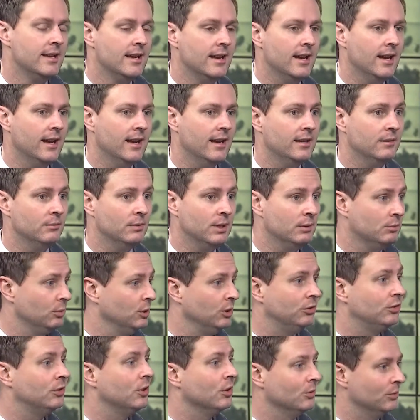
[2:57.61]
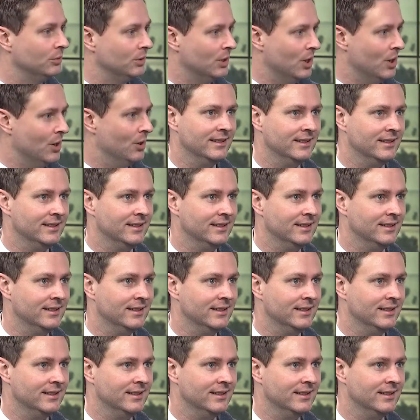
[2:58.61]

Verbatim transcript: Uh, and, and we no, that's not